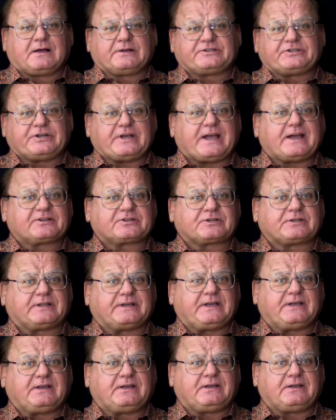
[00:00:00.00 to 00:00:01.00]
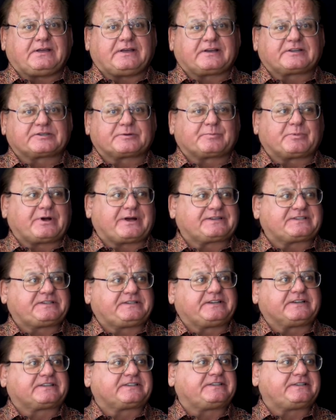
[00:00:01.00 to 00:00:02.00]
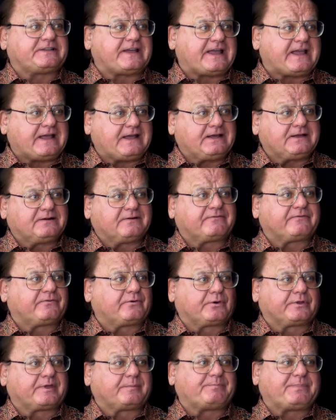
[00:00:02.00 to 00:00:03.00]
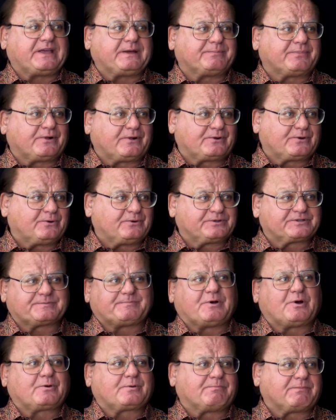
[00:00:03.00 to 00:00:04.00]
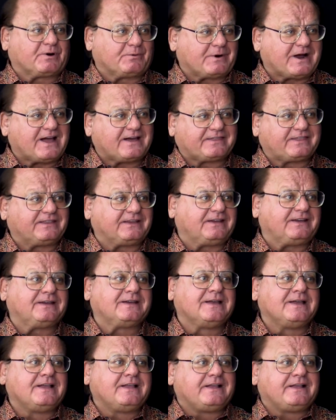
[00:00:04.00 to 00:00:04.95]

She actually expressed disdain for the people who spoke Marathi.